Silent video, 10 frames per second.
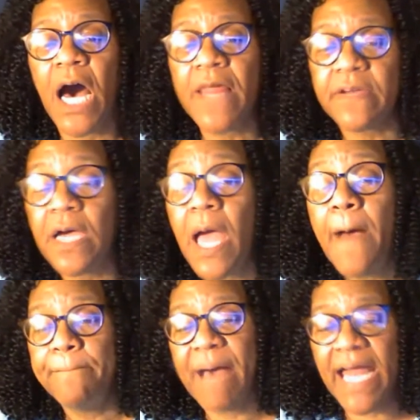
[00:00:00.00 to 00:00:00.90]
other
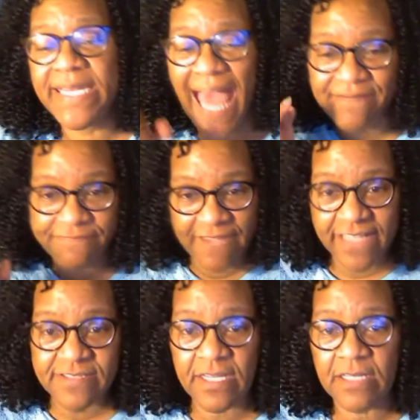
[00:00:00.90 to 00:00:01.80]
by not
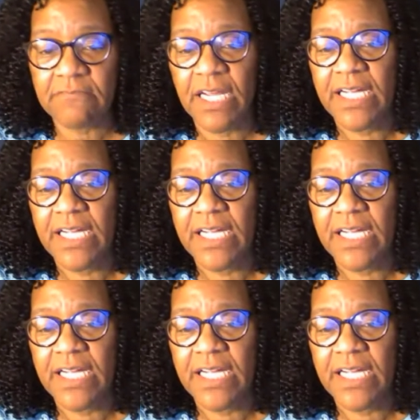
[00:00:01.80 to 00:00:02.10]
vexing,